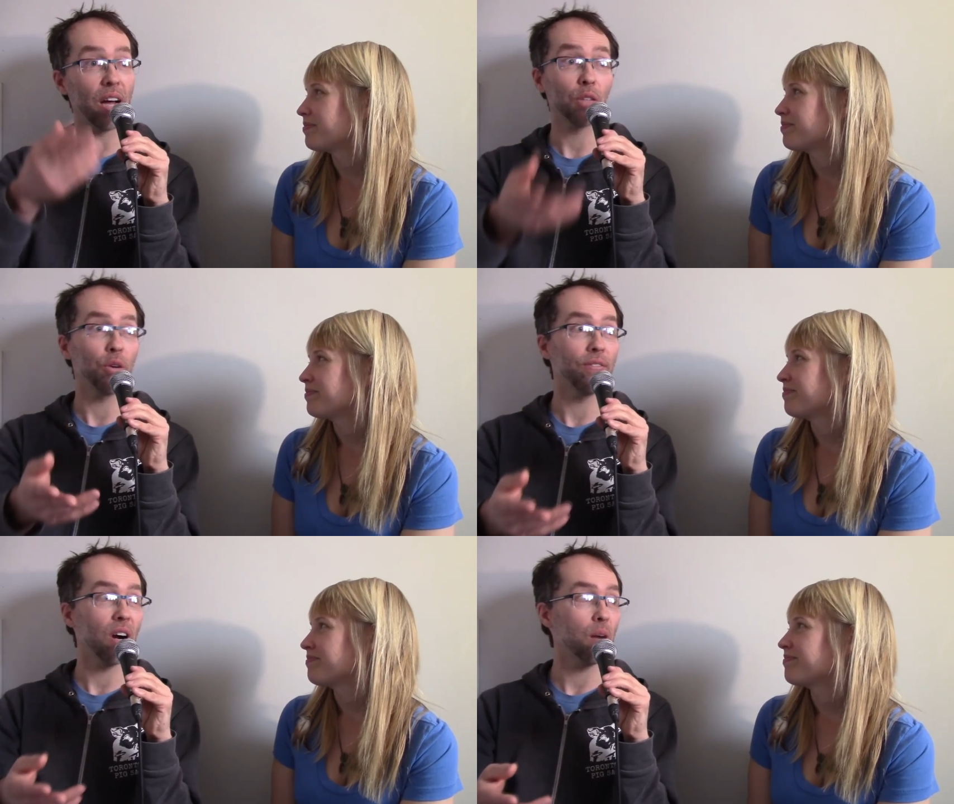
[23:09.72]
Speaker 1: factory
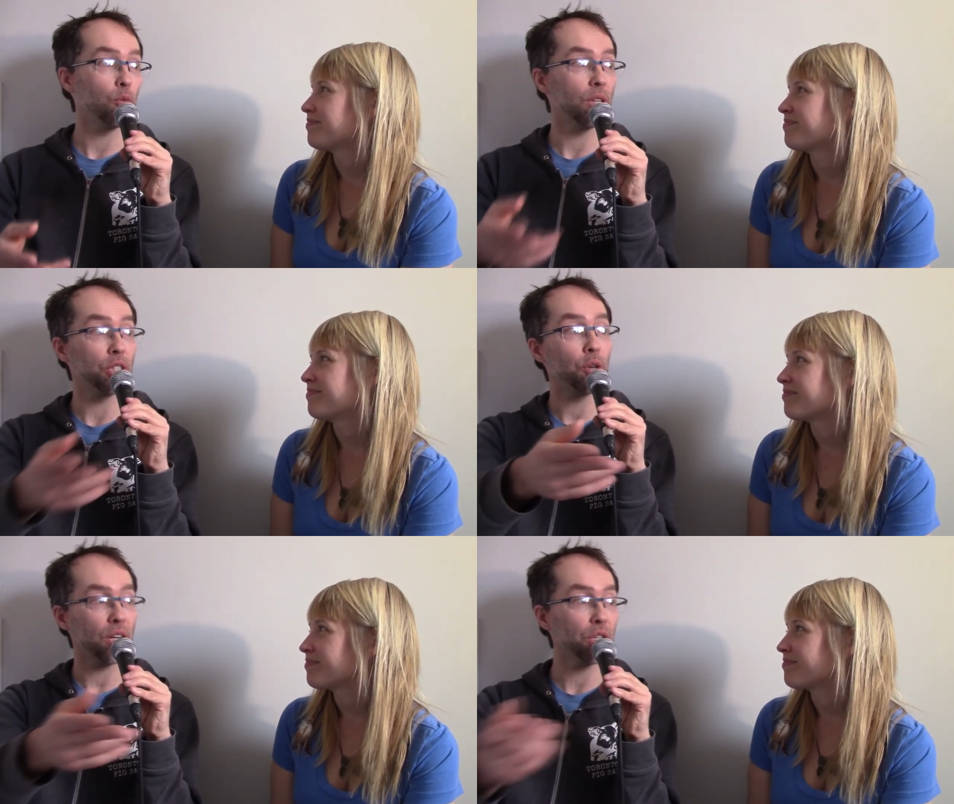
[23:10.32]
farm where the
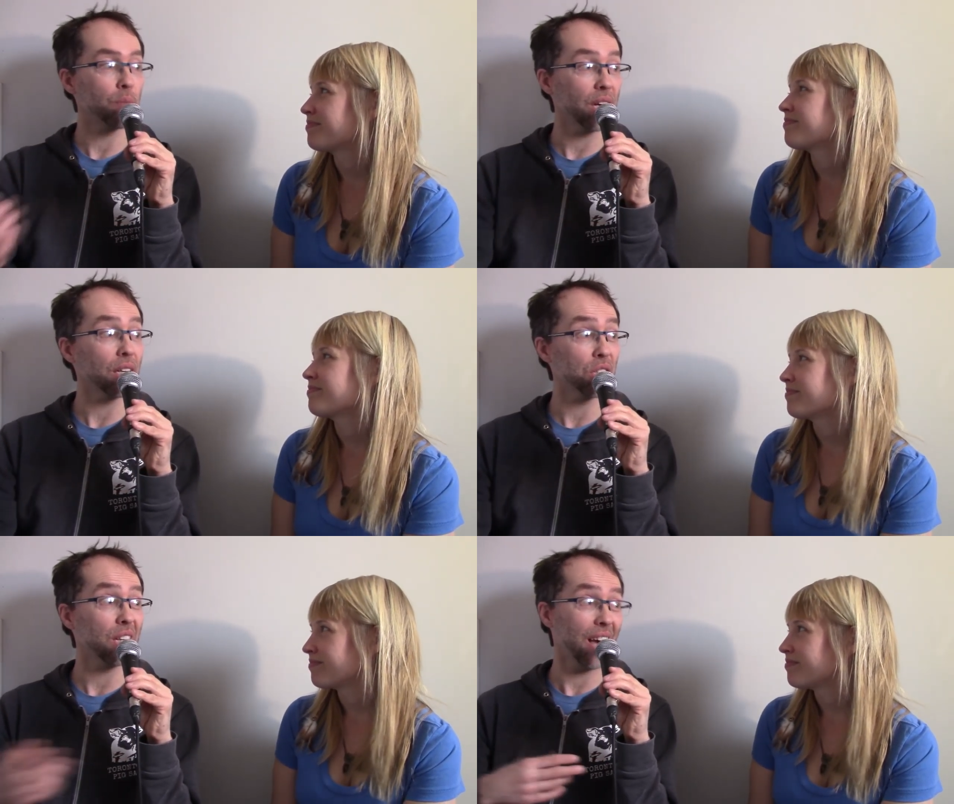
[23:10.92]
trucks are bringing
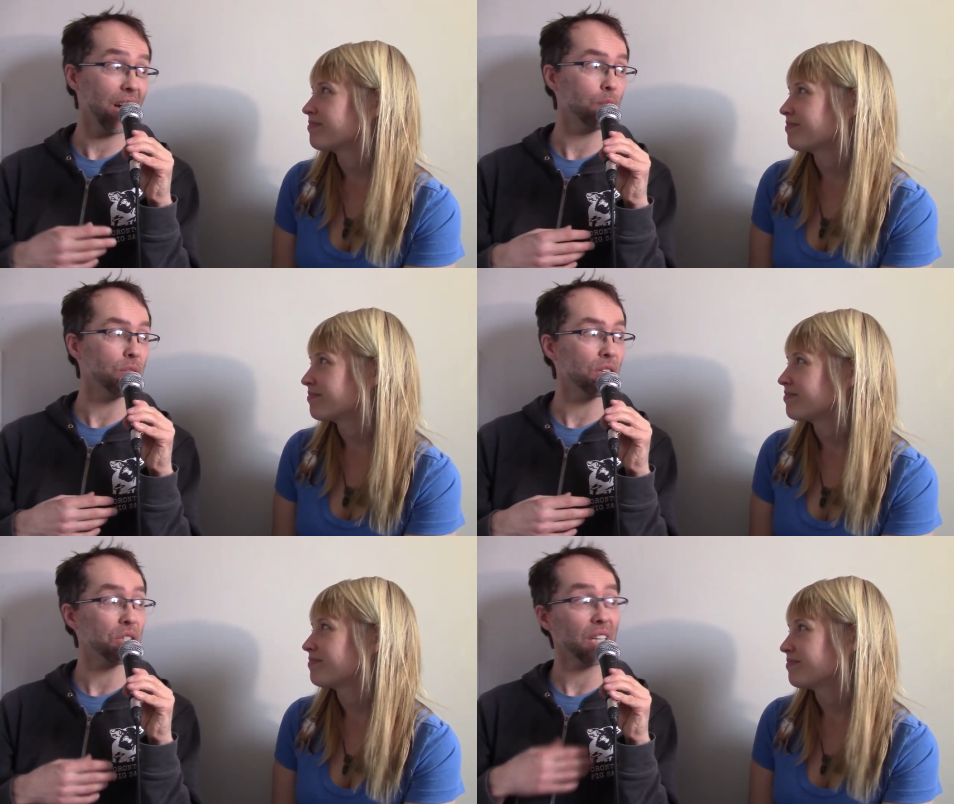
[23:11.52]
to the
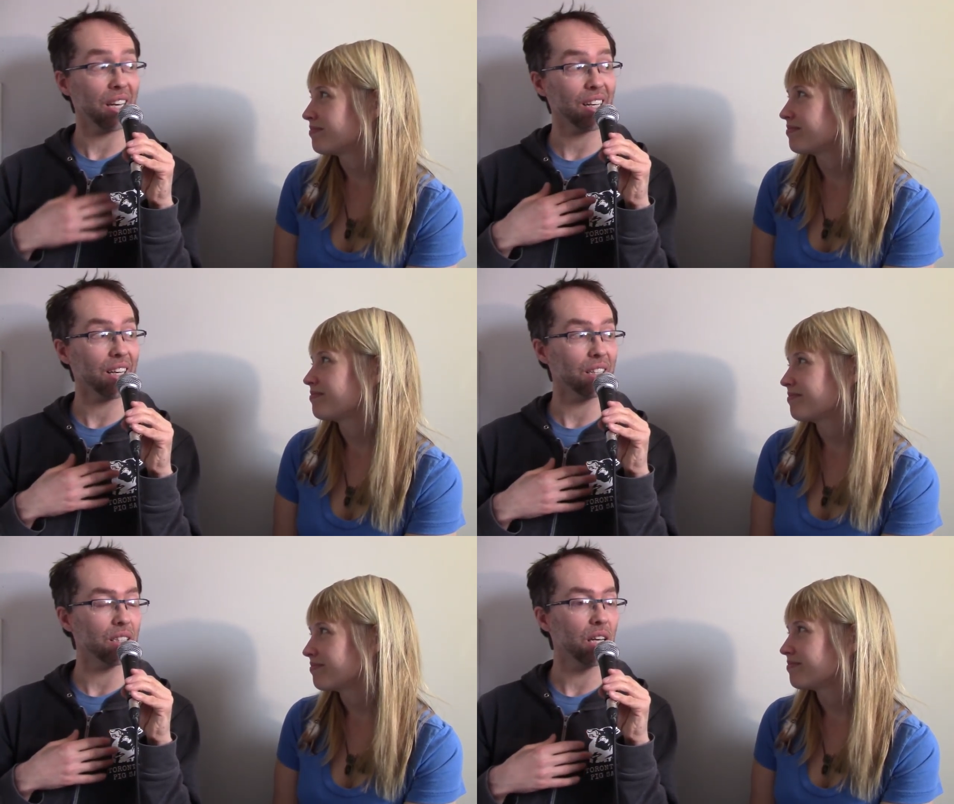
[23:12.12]
animals to get
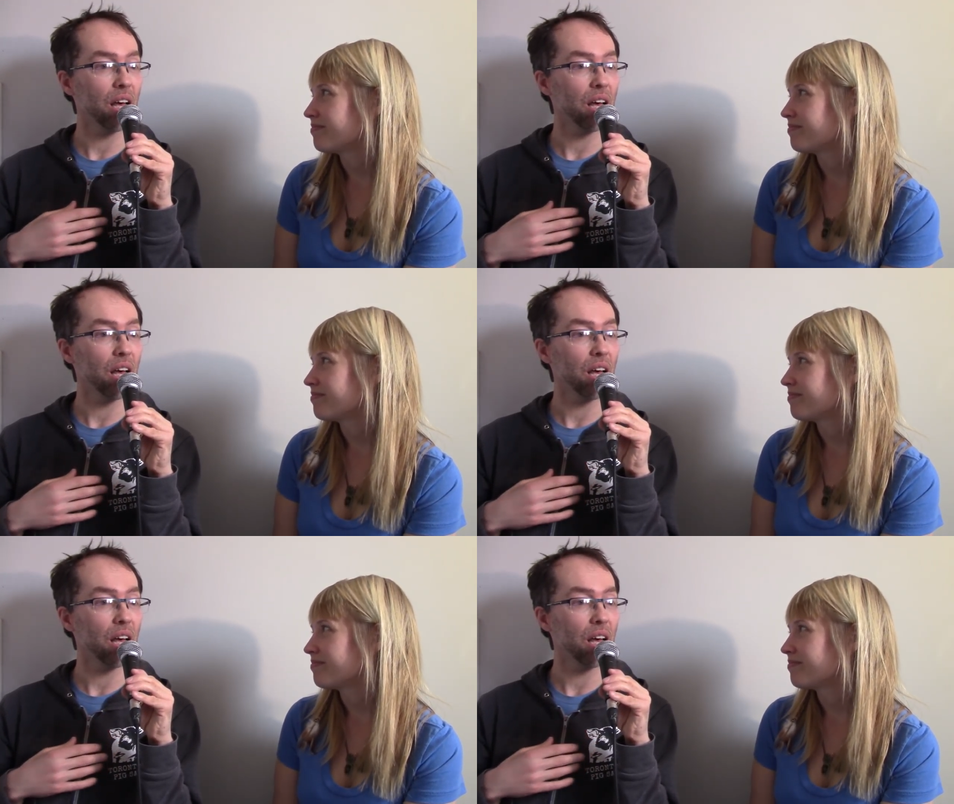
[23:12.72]
killed.